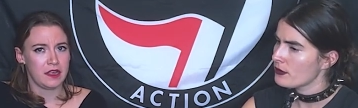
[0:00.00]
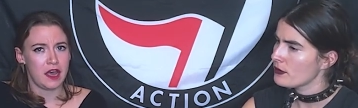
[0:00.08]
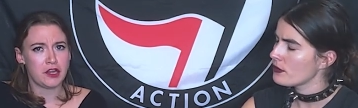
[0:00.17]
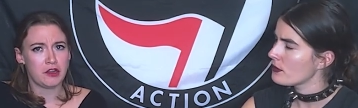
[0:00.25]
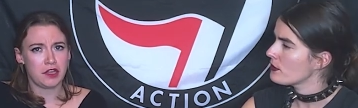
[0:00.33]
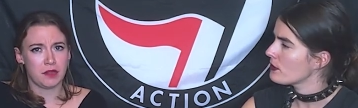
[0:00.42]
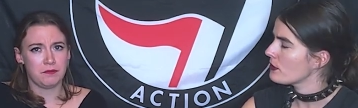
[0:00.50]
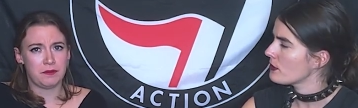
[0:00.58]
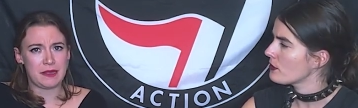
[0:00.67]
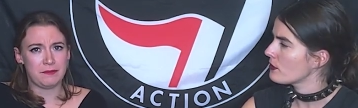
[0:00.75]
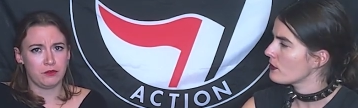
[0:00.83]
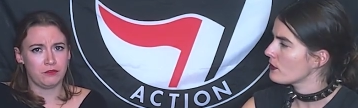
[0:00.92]
Speaker 1: I know some
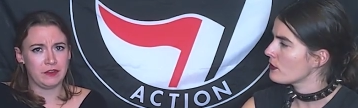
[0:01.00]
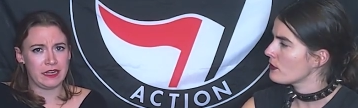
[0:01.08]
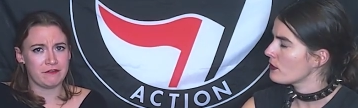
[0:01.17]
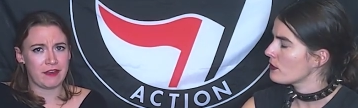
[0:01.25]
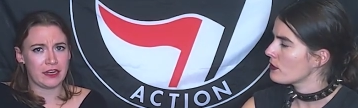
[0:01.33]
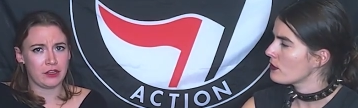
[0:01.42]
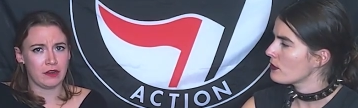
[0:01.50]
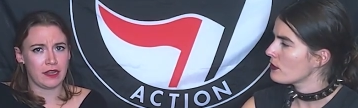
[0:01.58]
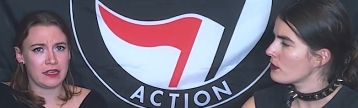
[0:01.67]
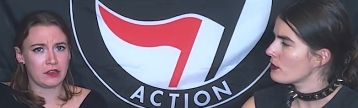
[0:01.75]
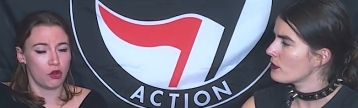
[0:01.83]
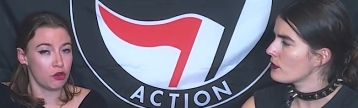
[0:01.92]
people really value
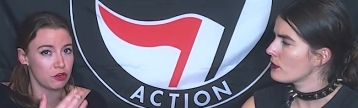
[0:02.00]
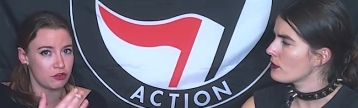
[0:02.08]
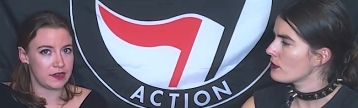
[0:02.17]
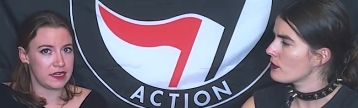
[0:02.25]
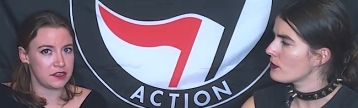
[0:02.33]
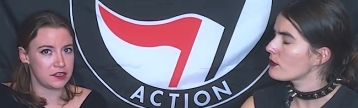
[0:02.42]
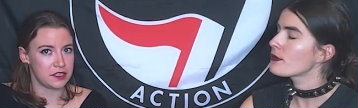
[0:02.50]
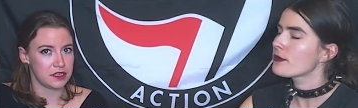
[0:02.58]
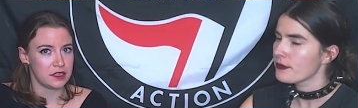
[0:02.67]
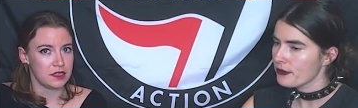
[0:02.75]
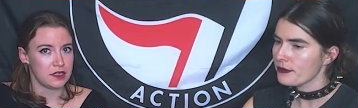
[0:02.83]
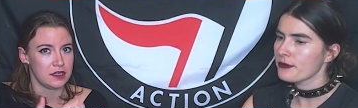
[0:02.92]
like concrete,
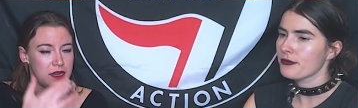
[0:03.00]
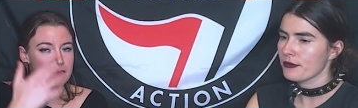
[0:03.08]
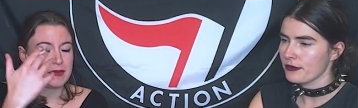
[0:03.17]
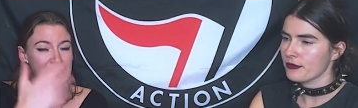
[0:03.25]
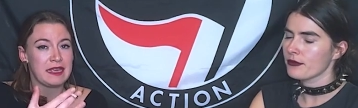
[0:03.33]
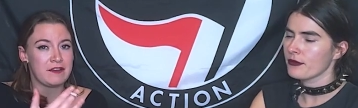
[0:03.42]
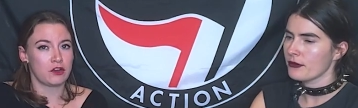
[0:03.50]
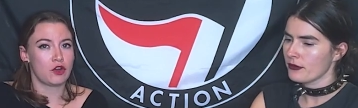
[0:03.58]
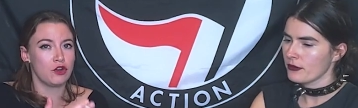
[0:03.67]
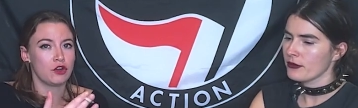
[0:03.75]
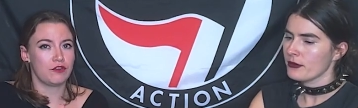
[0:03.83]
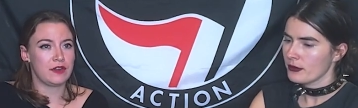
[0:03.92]
like being given
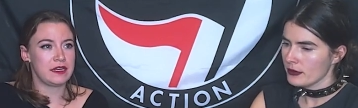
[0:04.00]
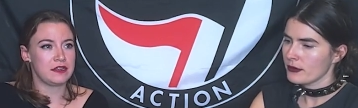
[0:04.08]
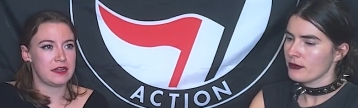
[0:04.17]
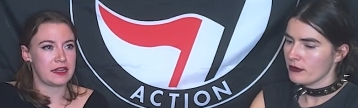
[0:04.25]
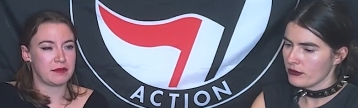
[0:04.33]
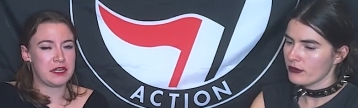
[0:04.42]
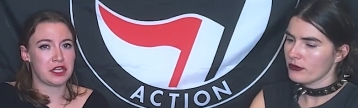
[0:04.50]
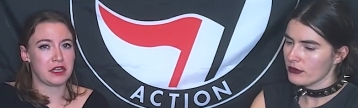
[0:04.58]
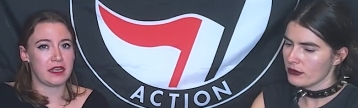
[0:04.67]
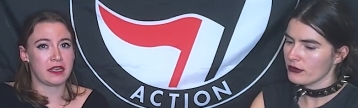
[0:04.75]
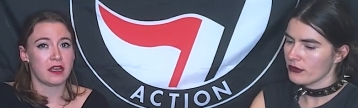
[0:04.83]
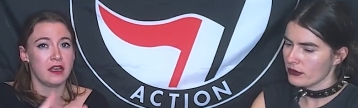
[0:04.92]
concrete explanations,
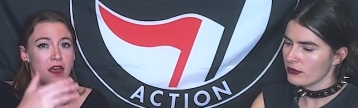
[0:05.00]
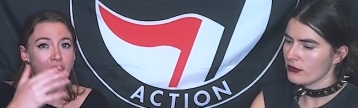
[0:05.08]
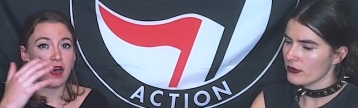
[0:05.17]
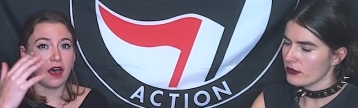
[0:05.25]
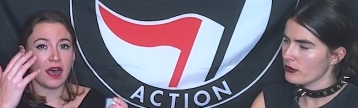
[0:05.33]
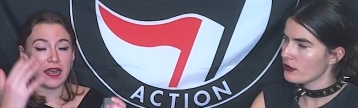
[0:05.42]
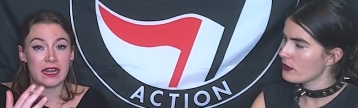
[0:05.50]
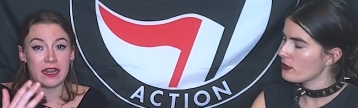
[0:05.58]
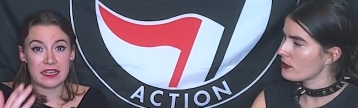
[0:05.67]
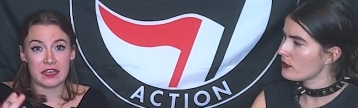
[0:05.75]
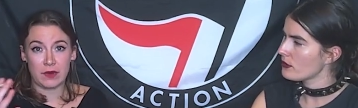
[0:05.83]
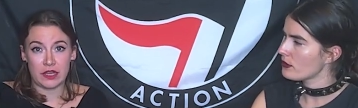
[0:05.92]
like I
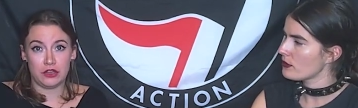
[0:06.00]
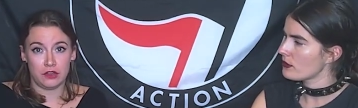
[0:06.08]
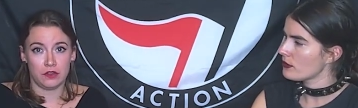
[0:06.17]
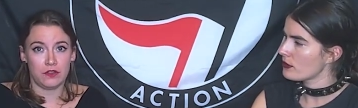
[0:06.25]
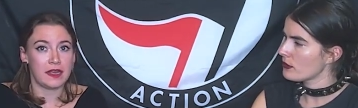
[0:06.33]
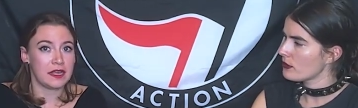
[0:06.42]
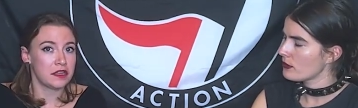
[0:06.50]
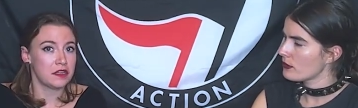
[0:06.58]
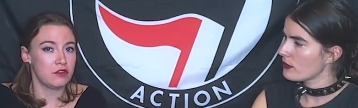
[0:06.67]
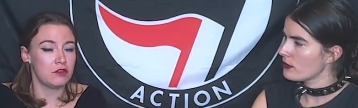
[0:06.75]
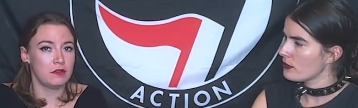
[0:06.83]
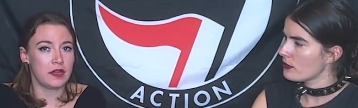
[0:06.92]
like it when you do this. So
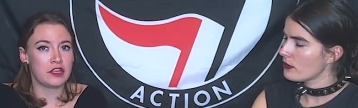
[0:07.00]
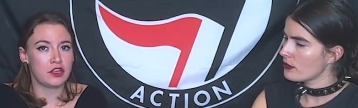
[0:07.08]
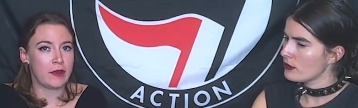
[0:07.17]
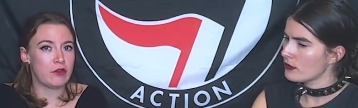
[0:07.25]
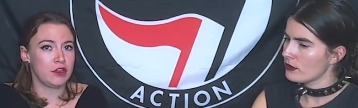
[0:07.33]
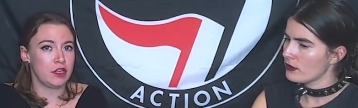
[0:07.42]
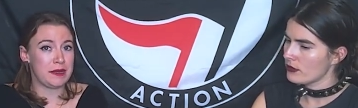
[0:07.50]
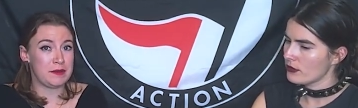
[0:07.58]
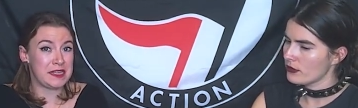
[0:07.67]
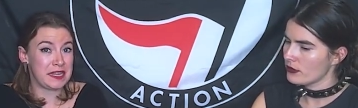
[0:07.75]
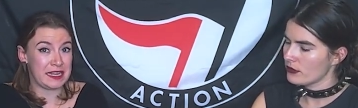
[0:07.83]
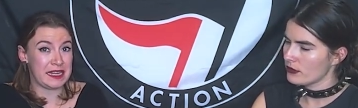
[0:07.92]
you, like you might also be
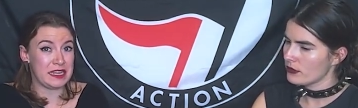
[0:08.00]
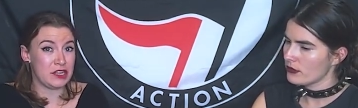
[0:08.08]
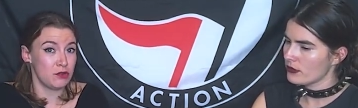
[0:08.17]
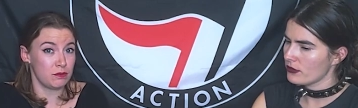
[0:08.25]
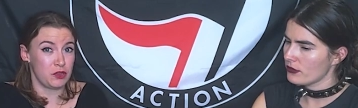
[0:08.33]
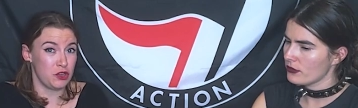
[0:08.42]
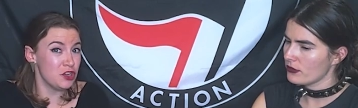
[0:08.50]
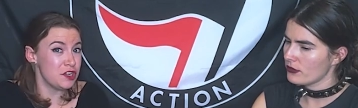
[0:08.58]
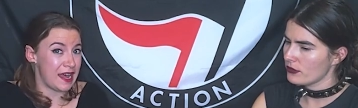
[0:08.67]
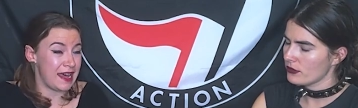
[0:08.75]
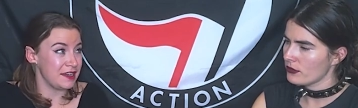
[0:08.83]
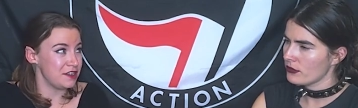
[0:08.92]
particularly good
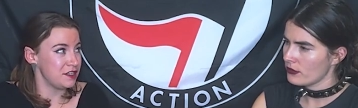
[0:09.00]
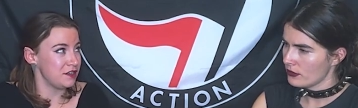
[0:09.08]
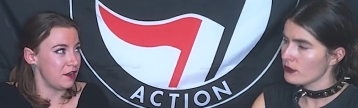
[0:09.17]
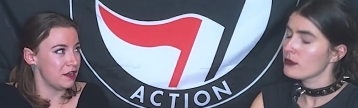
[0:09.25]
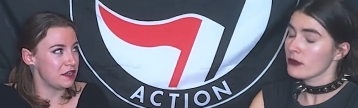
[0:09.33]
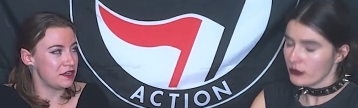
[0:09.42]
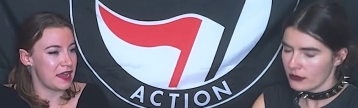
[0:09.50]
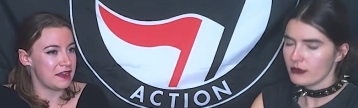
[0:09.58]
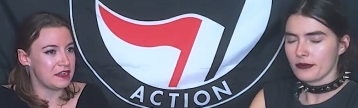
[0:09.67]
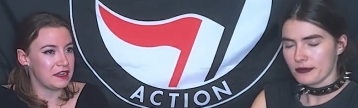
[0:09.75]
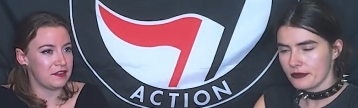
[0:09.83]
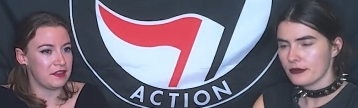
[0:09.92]
at
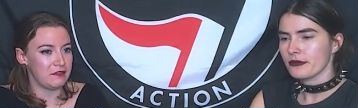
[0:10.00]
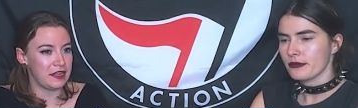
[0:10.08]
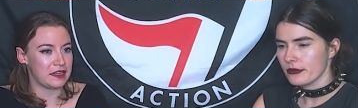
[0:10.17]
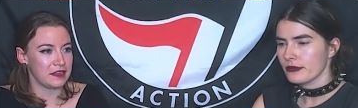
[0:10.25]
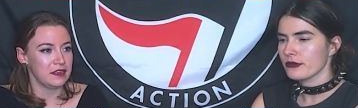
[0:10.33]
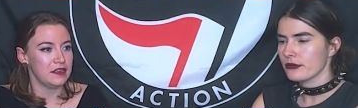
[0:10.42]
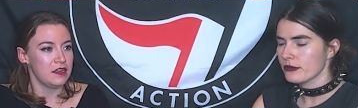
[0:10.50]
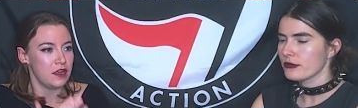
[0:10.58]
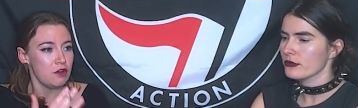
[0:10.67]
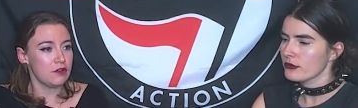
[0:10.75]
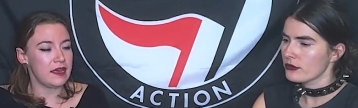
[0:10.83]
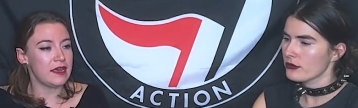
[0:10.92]
understanding that like,
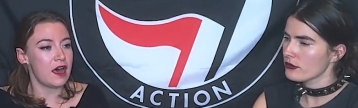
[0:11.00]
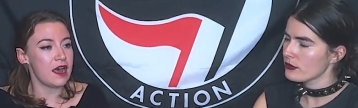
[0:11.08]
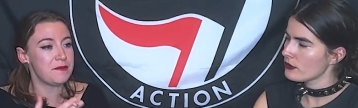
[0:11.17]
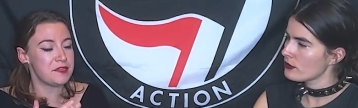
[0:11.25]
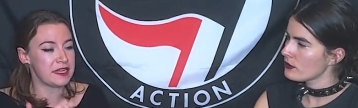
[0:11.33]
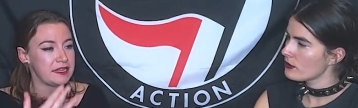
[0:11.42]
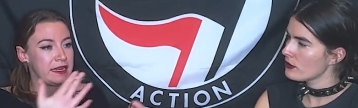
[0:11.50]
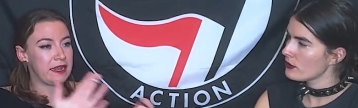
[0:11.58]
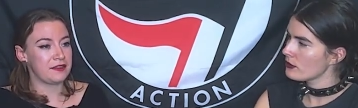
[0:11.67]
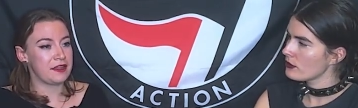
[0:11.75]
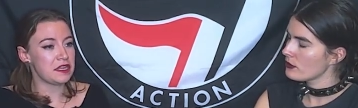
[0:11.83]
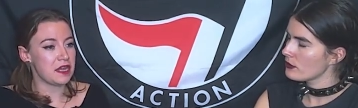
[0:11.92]
okay, I particularly
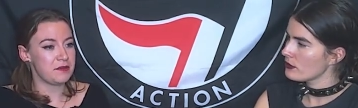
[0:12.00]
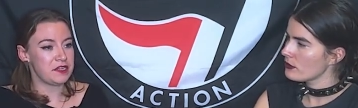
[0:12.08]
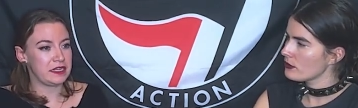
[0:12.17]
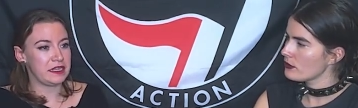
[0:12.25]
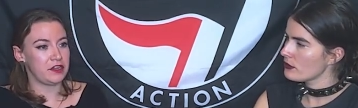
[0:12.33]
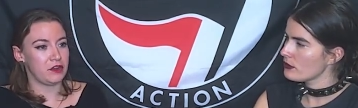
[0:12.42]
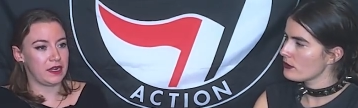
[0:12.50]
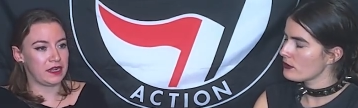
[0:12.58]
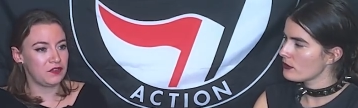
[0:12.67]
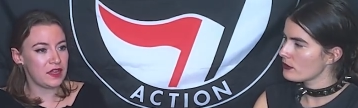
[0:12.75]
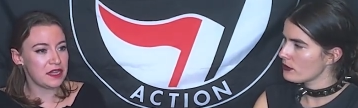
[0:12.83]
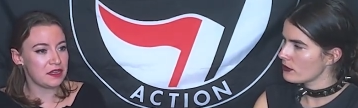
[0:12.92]
like this, I particularly don't
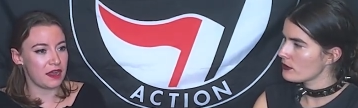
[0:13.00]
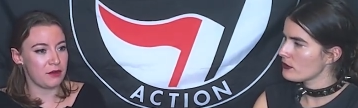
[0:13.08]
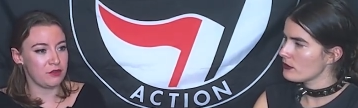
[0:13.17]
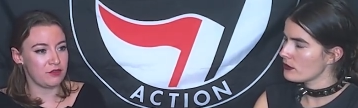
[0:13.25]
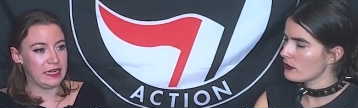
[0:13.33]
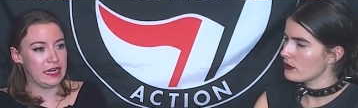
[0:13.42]
like this. I would really